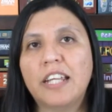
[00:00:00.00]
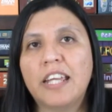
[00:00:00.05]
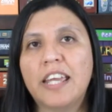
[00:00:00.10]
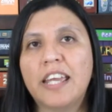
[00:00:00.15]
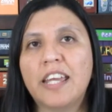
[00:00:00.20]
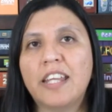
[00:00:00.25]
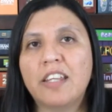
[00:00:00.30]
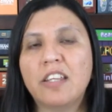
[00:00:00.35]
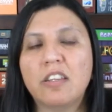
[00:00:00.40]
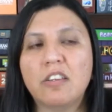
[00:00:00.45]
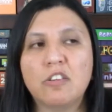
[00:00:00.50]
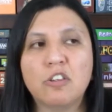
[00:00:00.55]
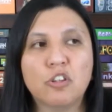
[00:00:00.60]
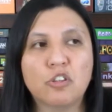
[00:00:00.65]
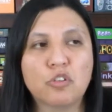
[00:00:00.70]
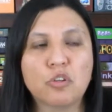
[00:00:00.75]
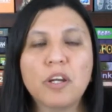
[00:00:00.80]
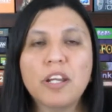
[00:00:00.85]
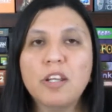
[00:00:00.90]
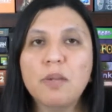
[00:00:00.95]
and you're
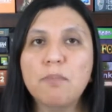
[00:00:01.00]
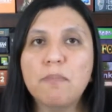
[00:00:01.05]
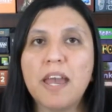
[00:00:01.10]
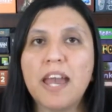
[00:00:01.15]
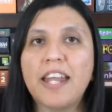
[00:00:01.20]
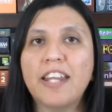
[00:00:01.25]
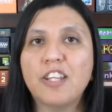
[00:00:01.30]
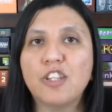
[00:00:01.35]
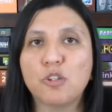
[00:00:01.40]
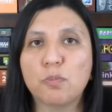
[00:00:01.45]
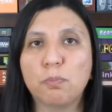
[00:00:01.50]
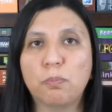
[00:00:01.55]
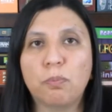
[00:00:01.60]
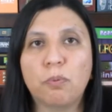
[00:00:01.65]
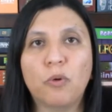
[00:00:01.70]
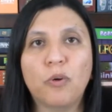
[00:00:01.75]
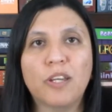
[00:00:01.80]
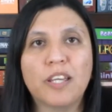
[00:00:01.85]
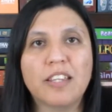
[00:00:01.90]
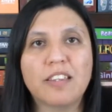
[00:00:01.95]
trying to manage
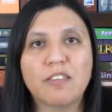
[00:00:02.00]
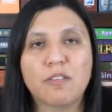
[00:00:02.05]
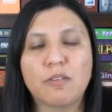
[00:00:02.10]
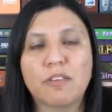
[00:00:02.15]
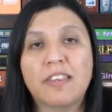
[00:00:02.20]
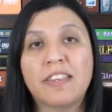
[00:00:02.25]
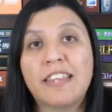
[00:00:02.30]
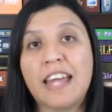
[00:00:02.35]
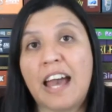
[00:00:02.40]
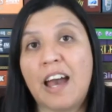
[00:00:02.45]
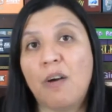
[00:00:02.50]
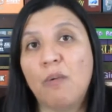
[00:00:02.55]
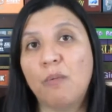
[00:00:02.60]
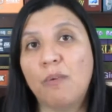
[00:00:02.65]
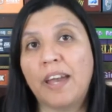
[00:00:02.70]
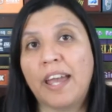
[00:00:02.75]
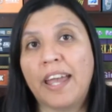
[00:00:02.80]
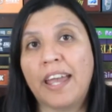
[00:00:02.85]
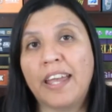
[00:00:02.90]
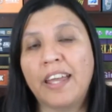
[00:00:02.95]
points that
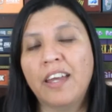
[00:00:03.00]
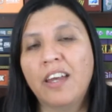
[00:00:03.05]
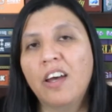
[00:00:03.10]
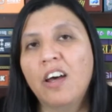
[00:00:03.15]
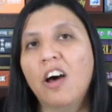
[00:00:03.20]
way,